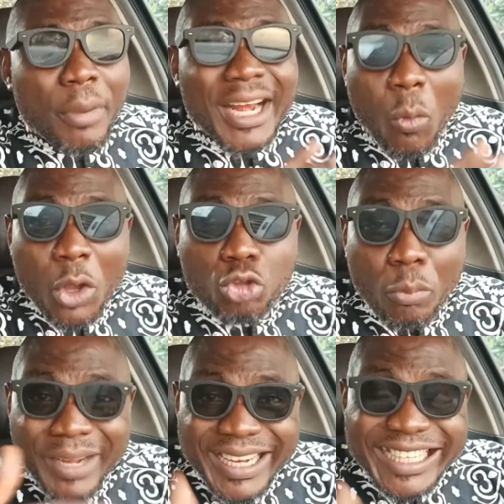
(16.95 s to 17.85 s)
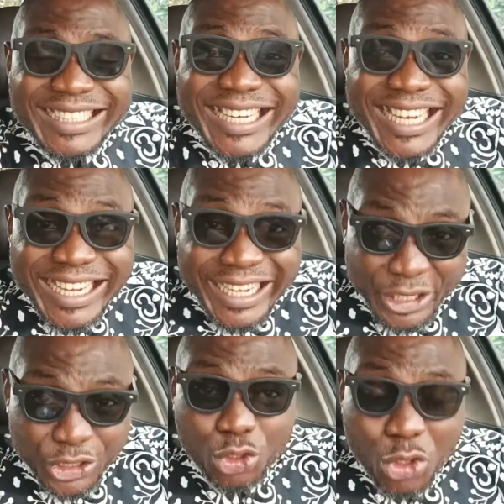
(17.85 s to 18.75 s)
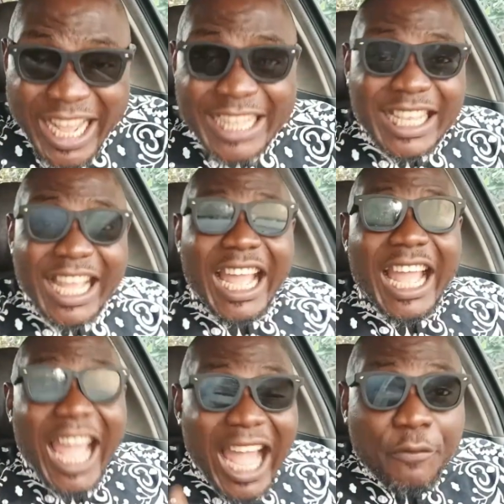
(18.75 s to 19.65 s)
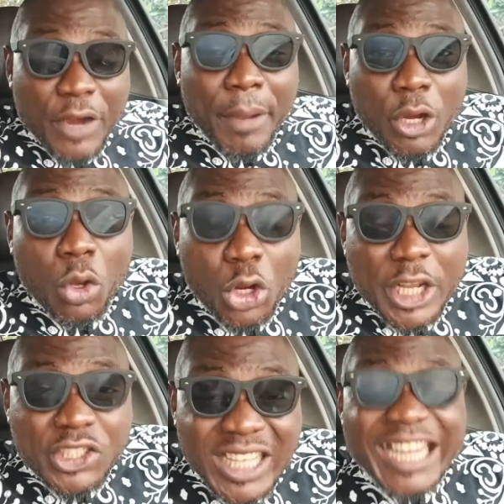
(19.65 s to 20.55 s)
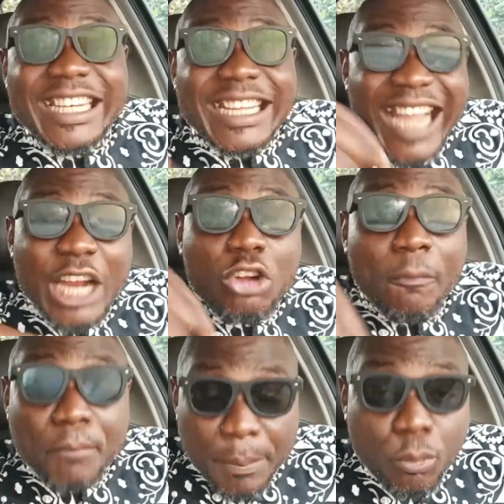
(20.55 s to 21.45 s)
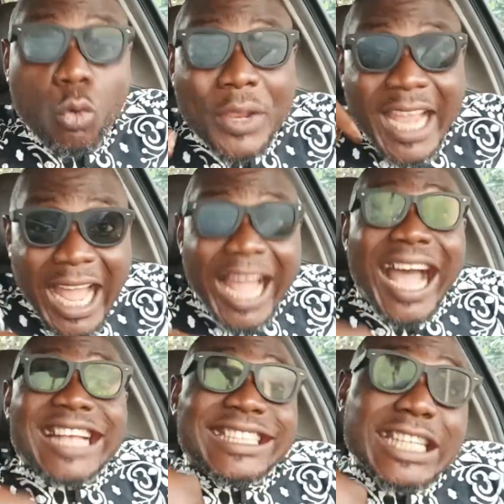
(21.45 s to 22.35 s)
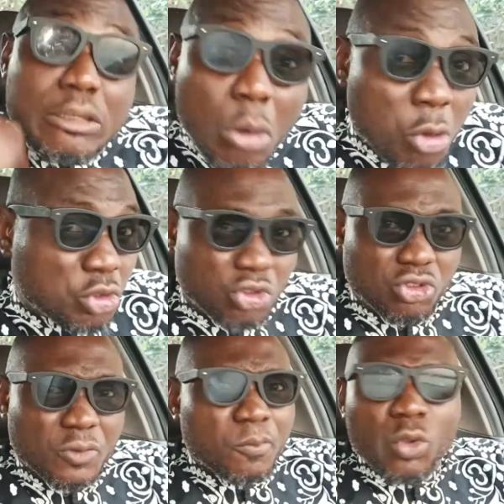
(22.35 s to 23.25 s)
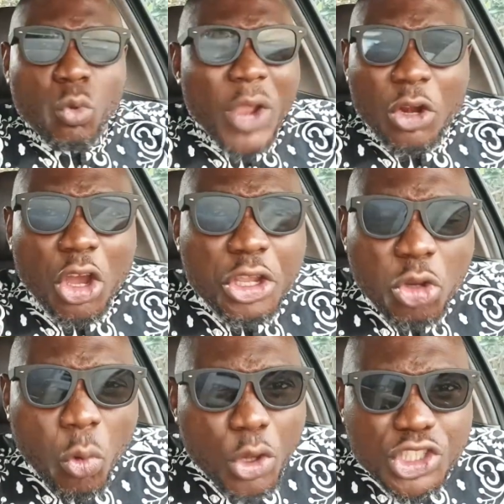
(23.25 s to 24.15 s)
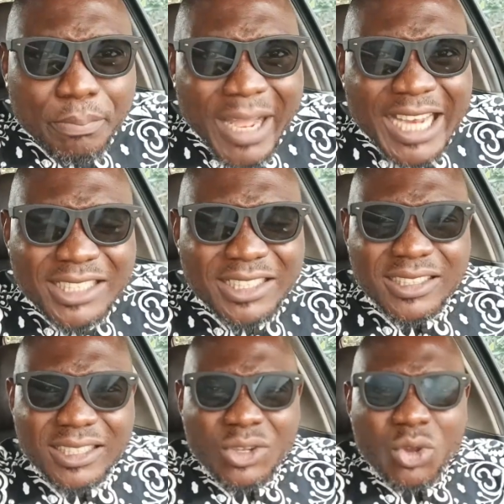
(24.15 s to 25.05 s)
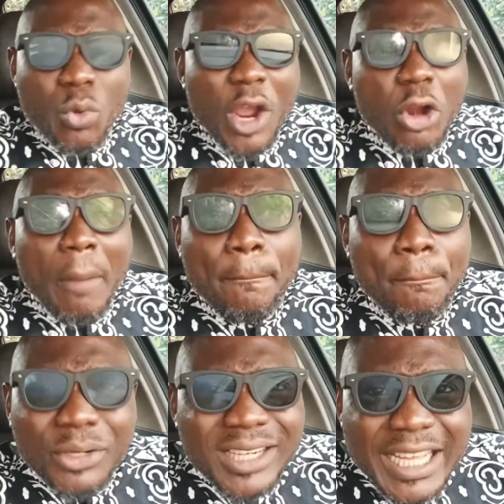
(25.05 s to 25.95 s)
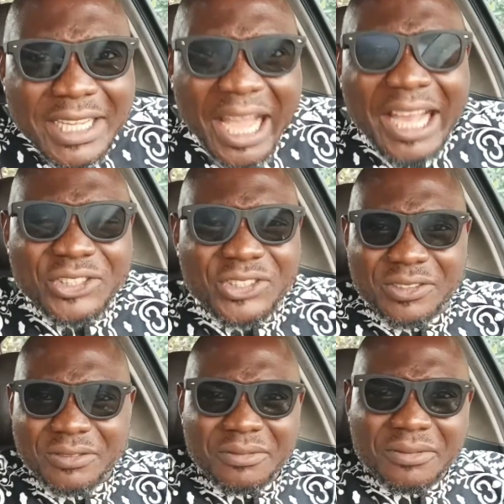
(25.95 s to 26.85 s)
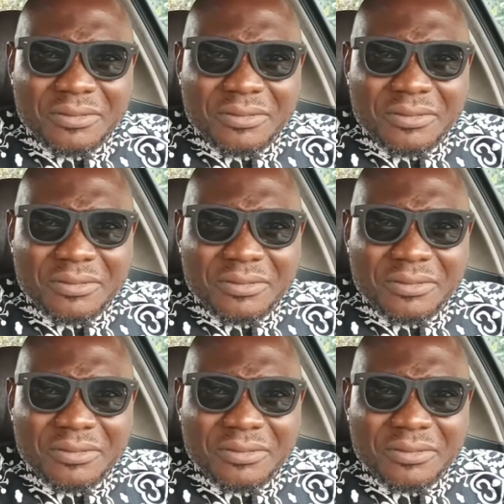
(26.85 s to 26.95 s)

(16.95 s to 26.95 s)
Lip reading: but I want to bring it in English so that everybody will understand the kind of people we are as Igbos. We are not hero worshippers. We are not bootlickers.